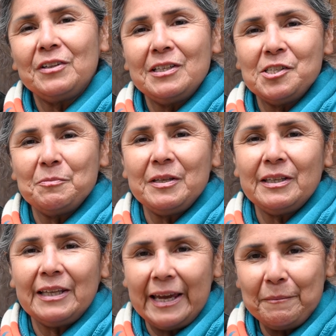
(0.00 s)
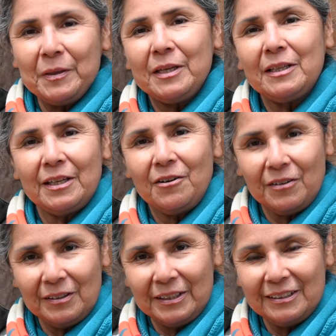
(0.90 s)
of Elizabeth Campili
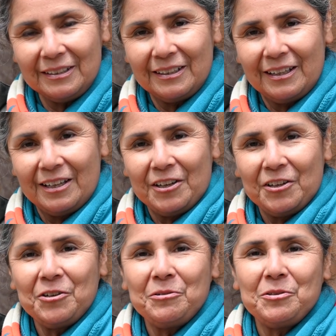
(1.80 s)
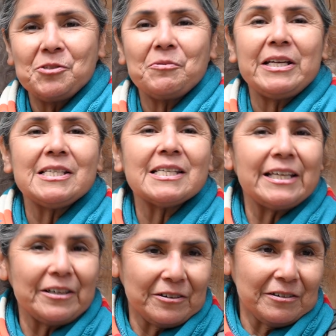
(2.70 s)
Harlin, who was raised
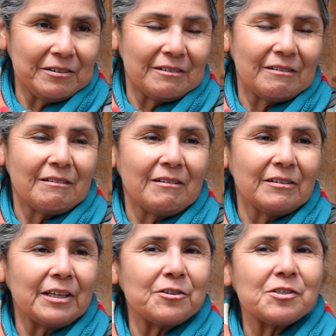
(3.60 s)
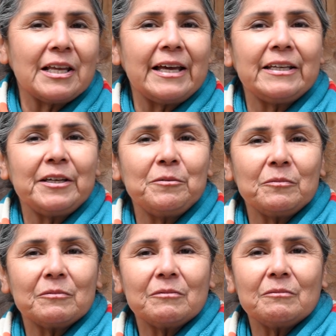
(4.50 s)
here on Lair's Landing,
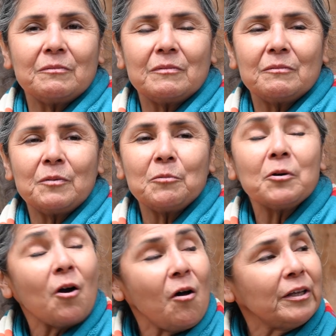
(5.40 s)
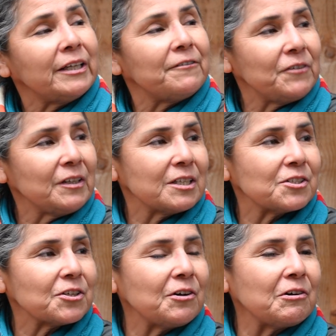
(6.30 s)
but we're calling it
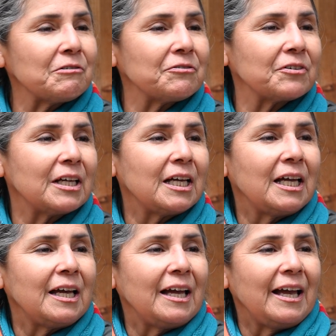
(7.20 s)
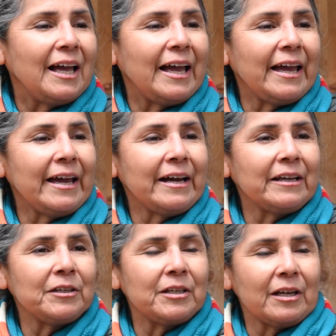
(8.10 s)
Felix Cove.
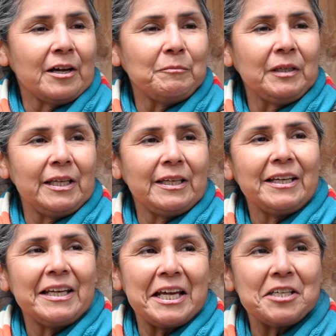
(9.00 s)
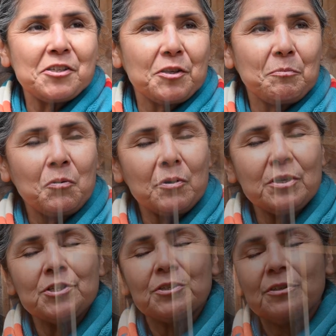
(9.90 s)
And I'm leaning against the porch